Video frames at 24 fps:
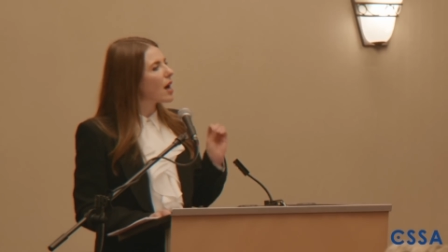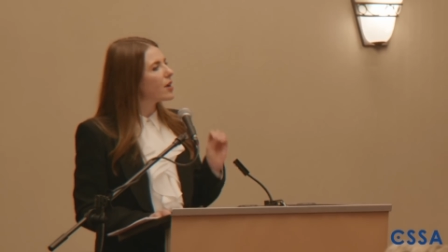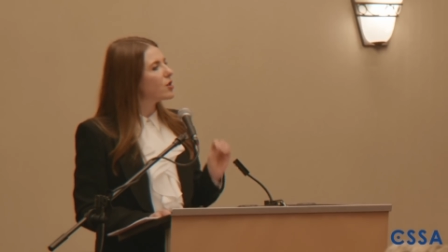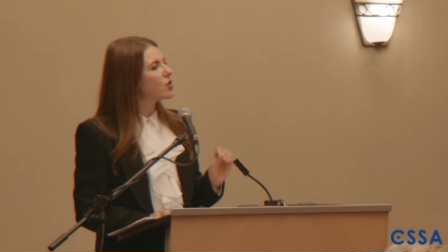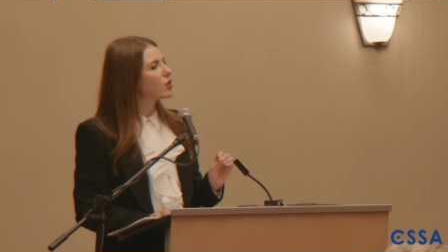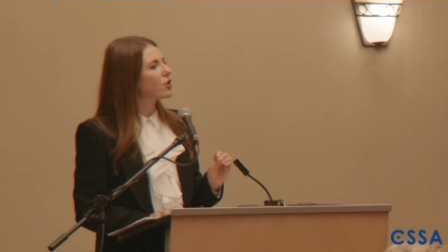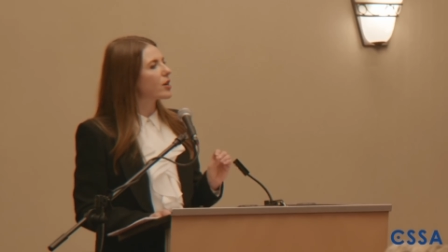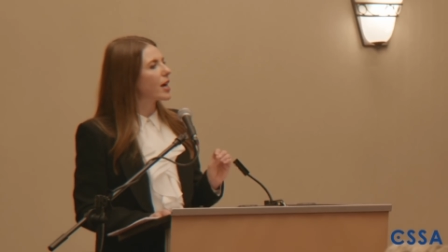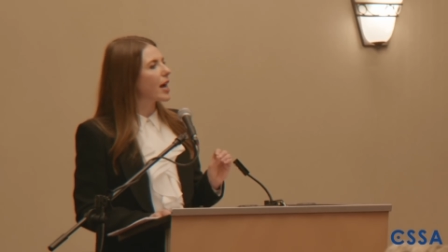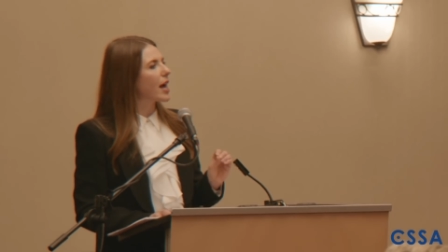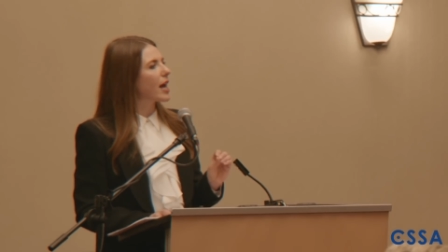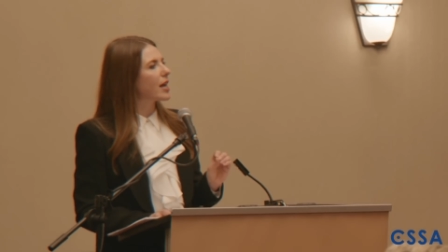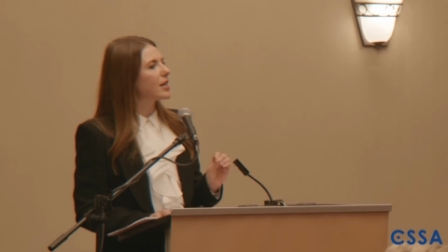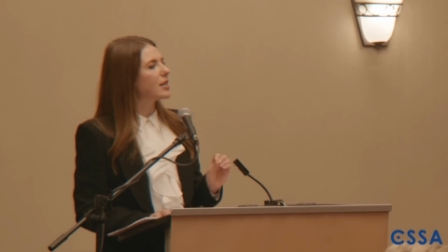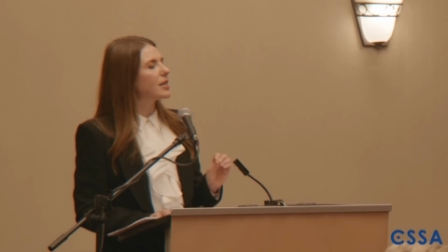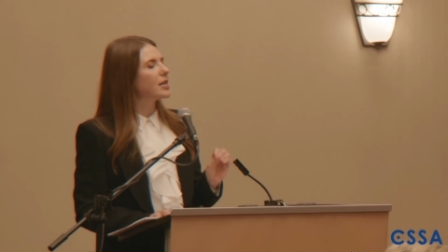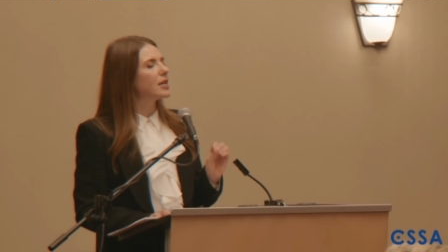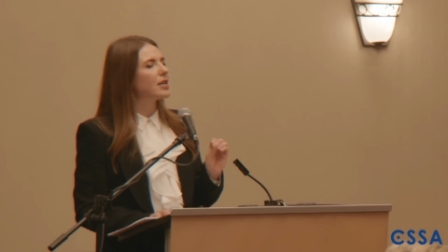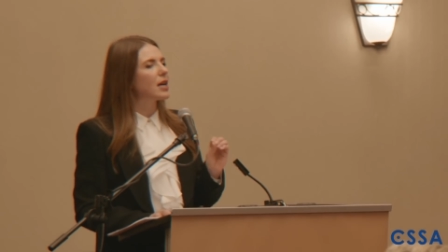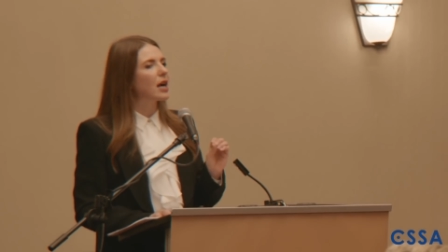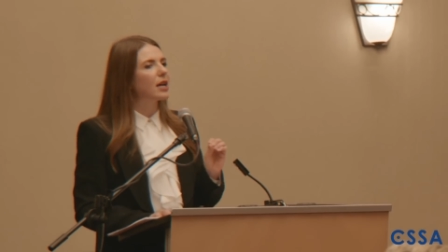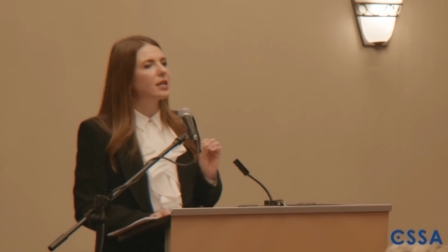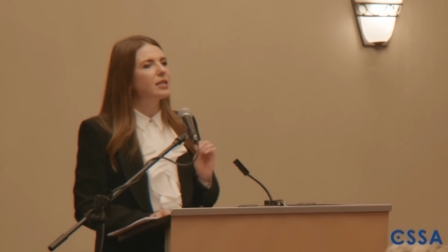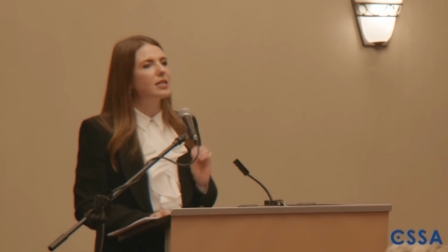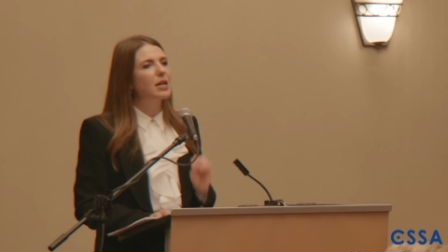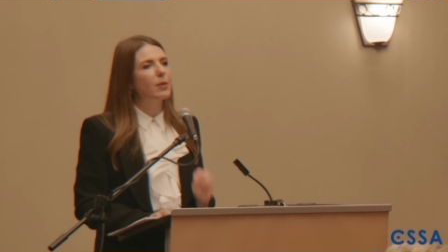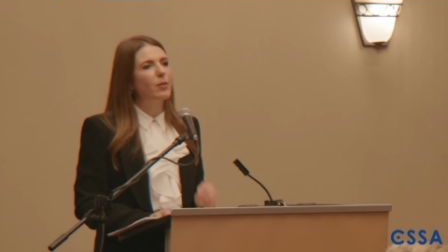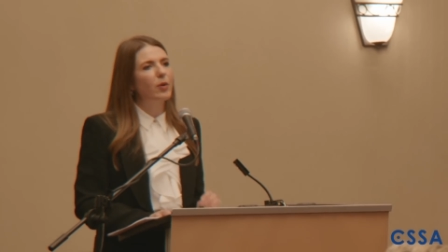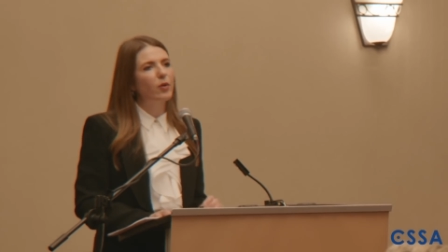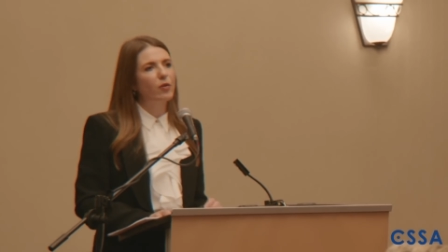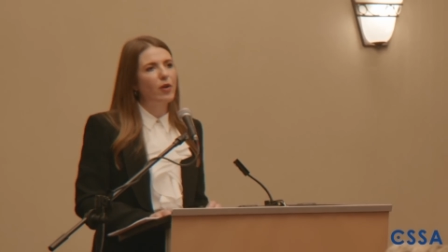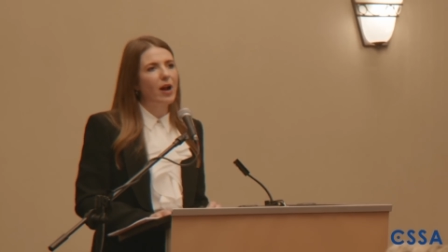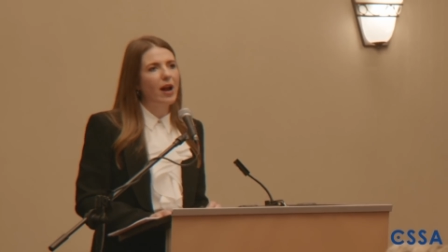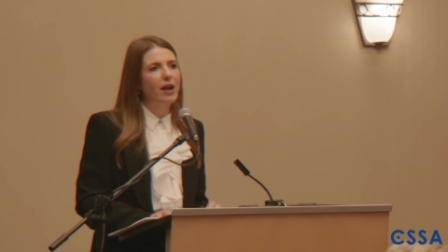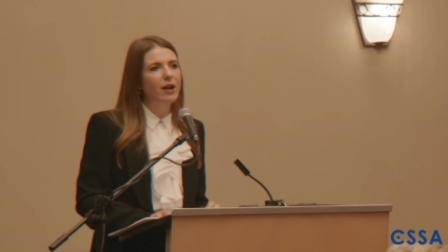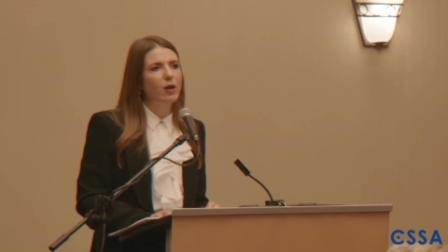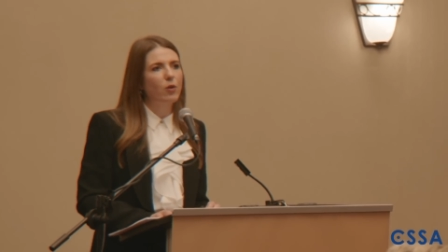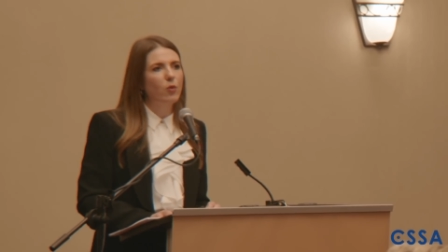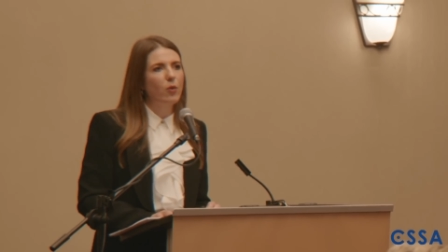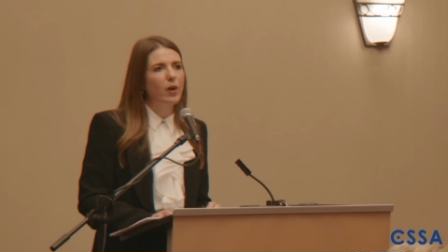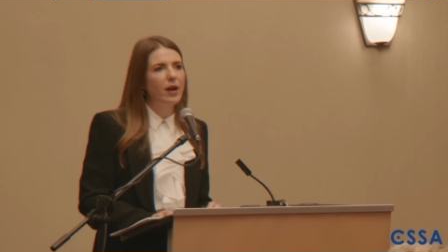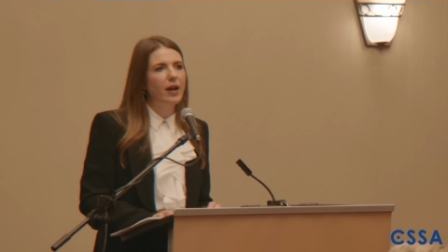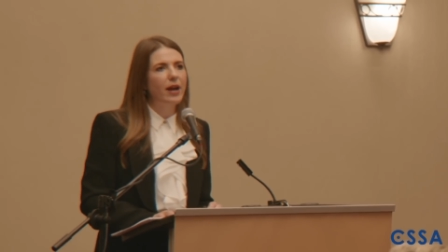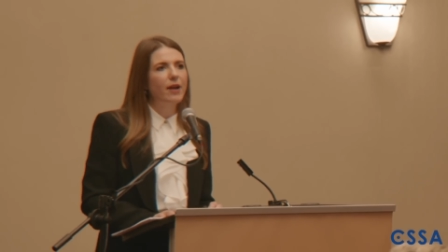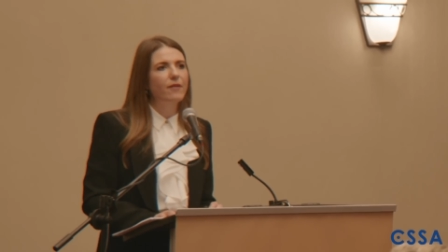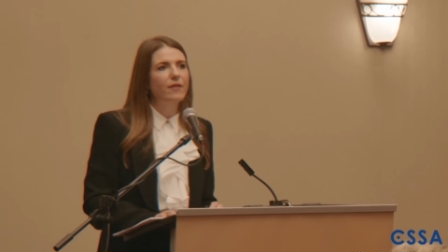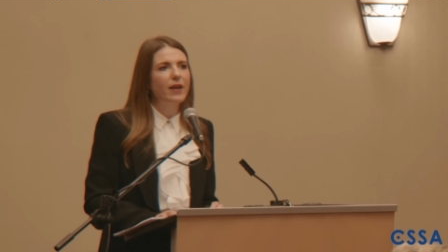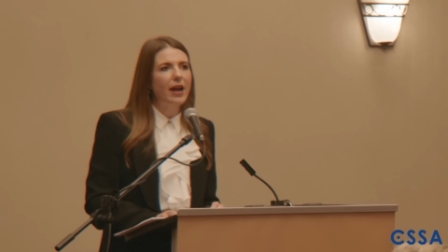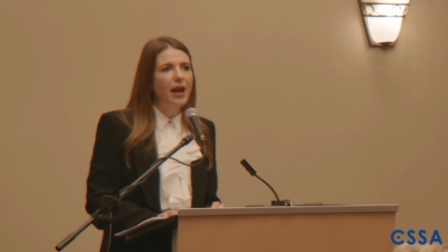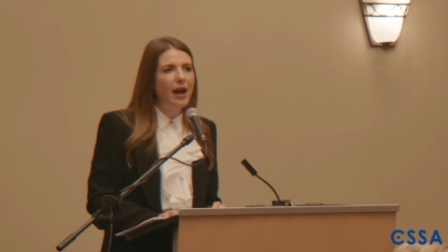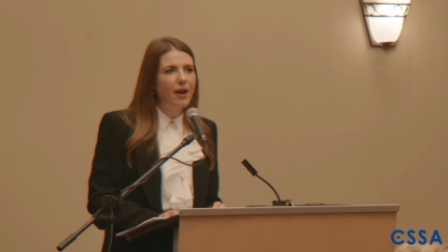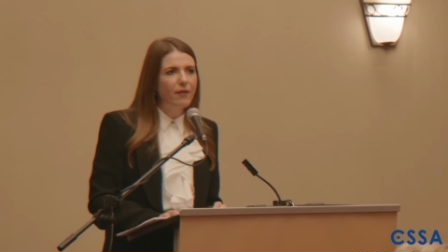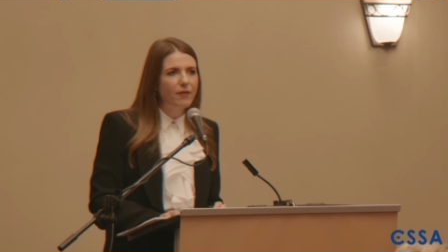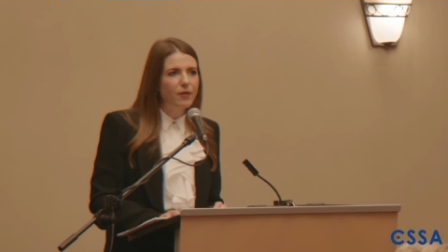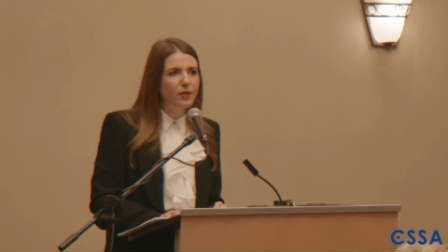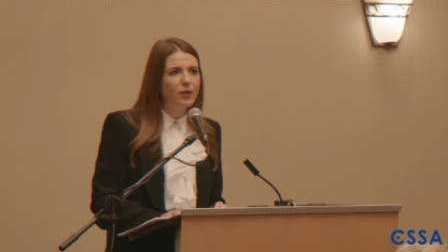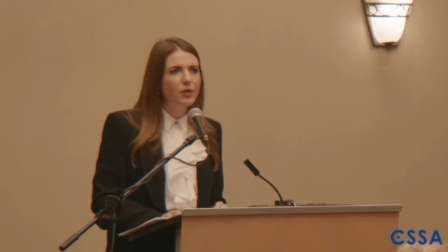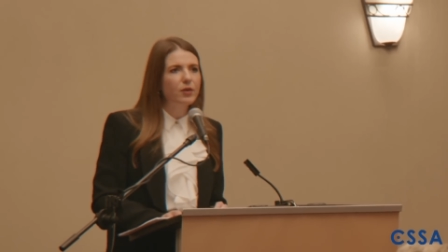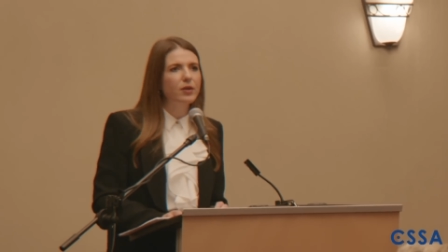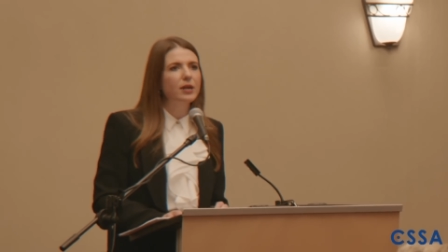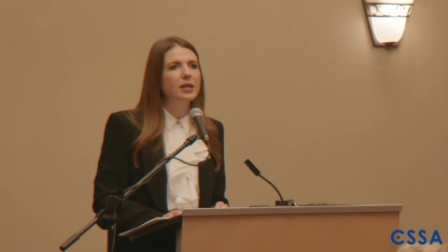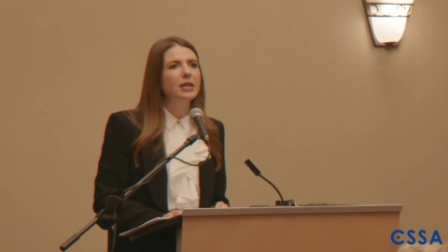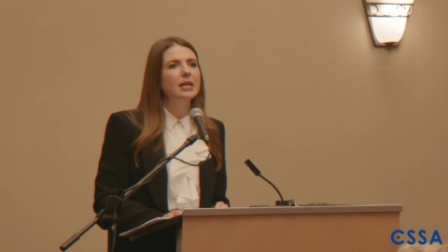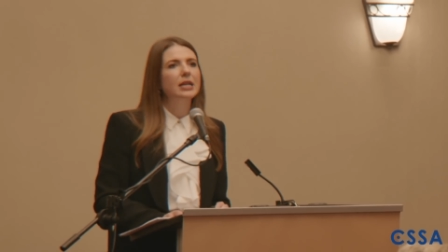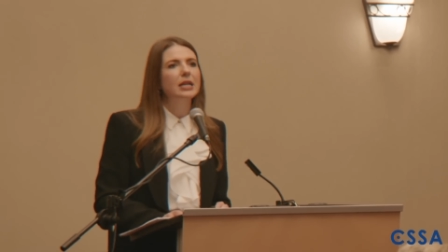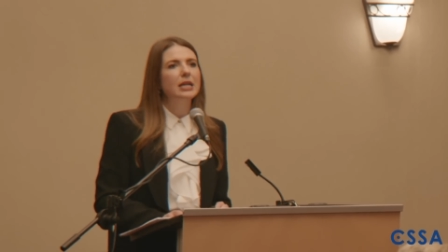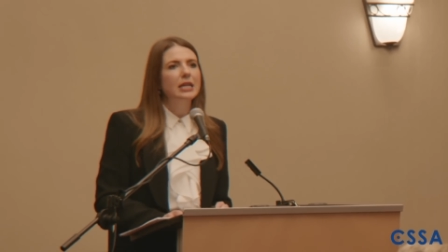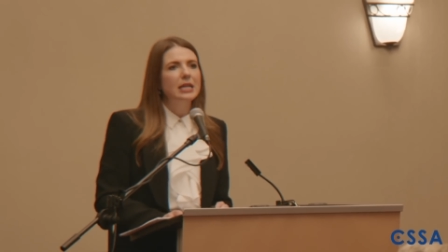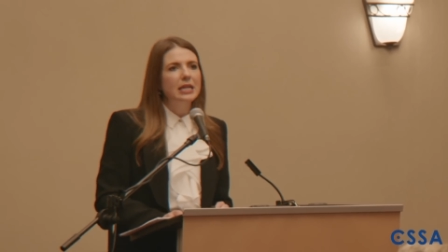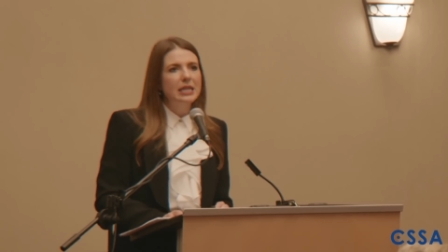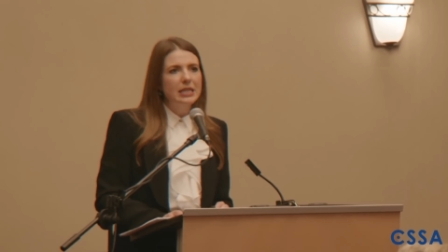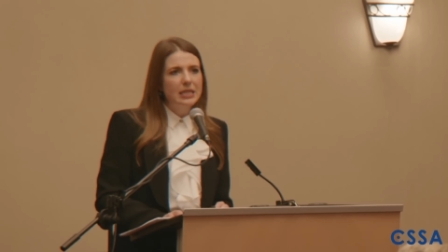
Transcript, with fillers: underhanded and undemocratic way I've ever